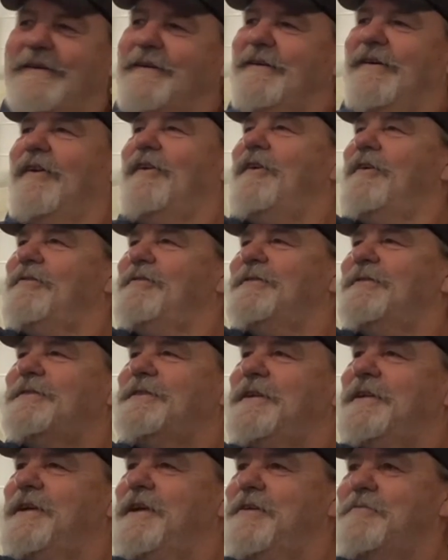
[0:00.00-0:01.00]
Arn looked
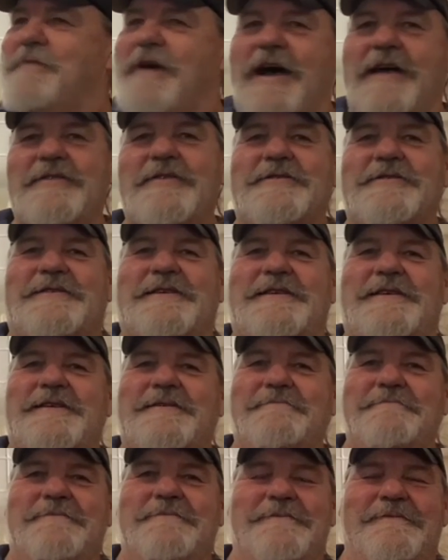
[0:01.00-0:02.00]
at him. I looked at
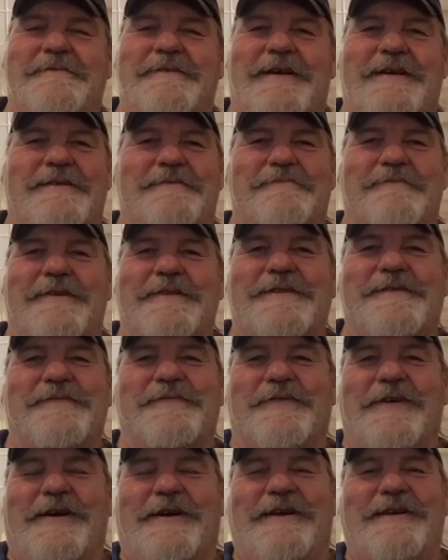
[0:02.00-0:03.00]
him. Like, what the
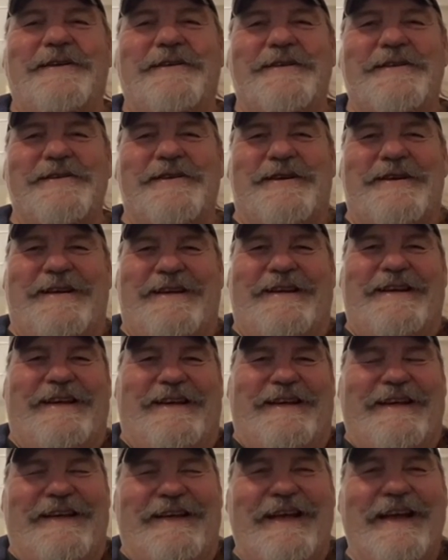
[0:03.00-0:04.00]
fuck are you
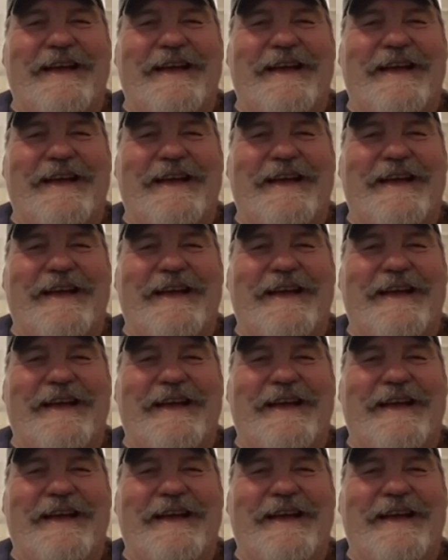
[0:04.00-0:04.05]
doing?